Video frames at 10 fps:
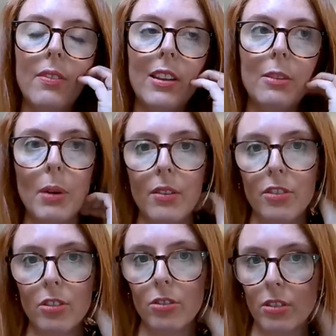if there's
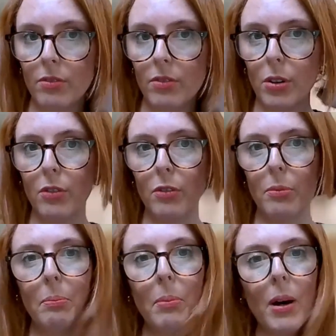birth children involved.
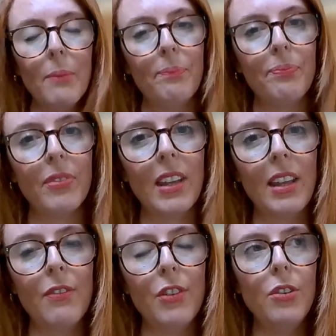But
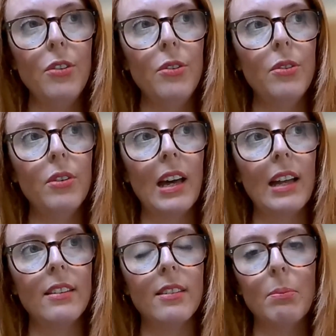if you
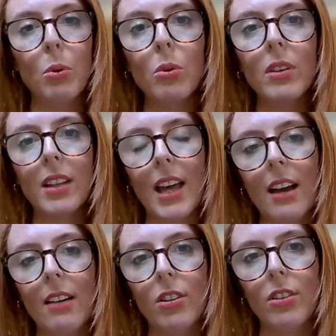can support the
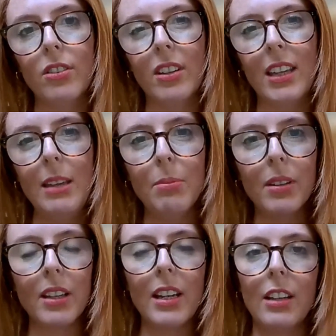carer to keep
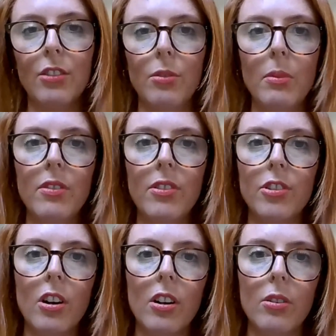the connection with the
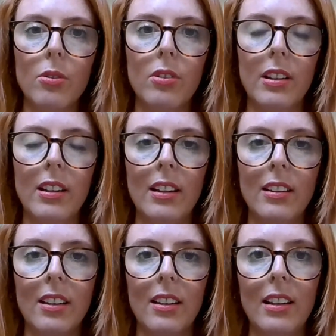child
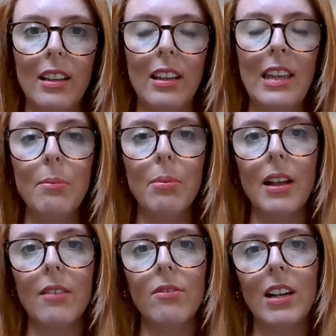and can keep
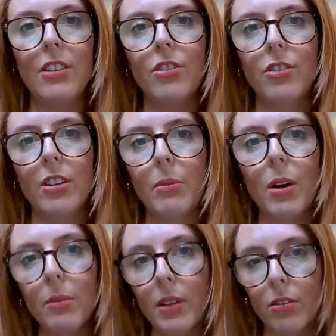that relationship
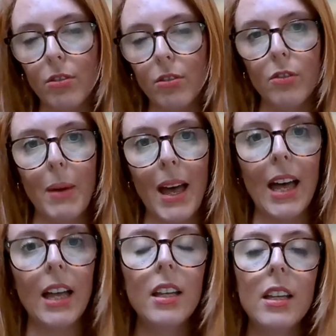going through
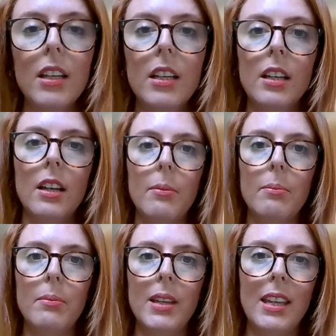repair,
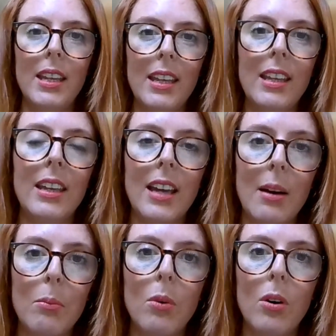it
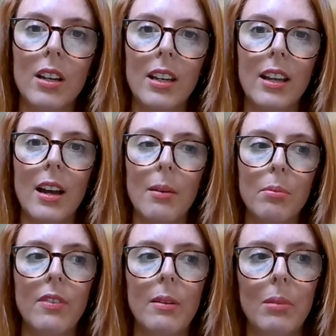can work and it
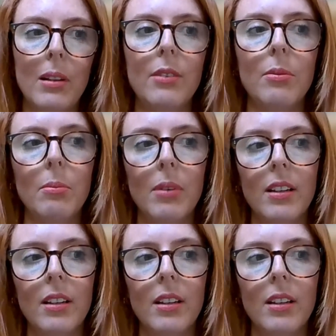can prevent placement